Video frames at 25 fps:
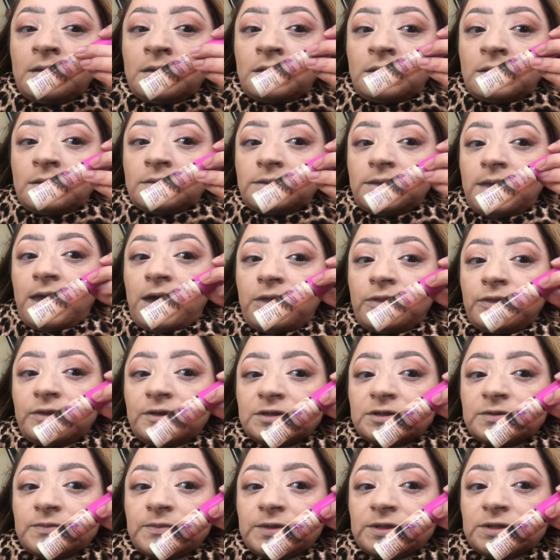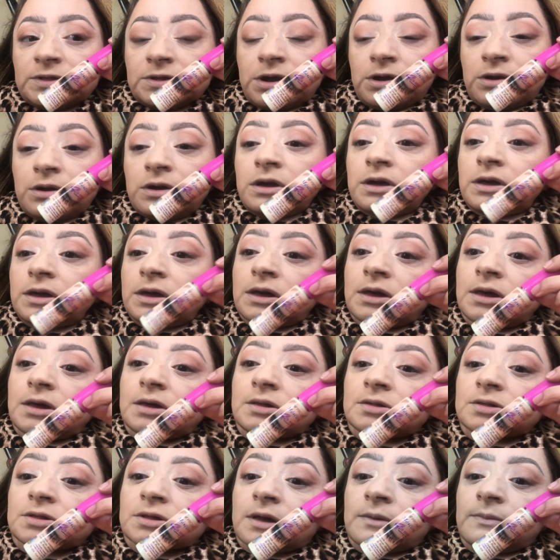Now this mascara
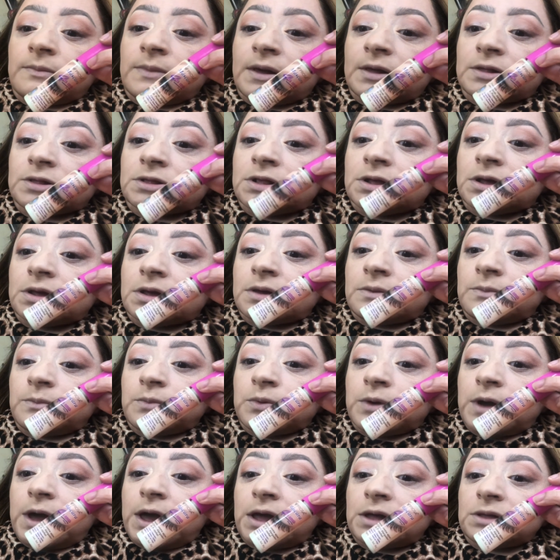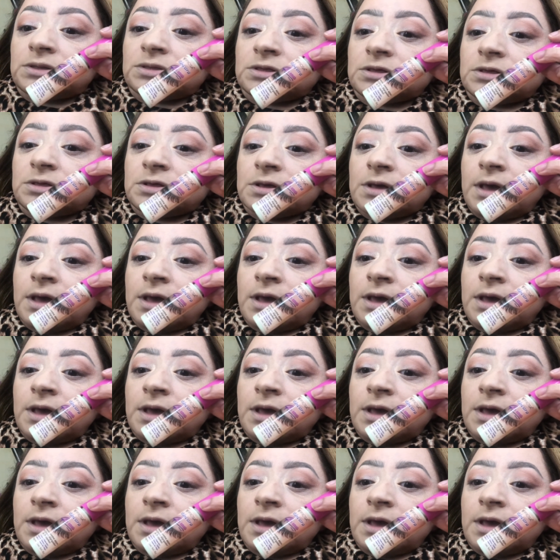is a Mexican brand,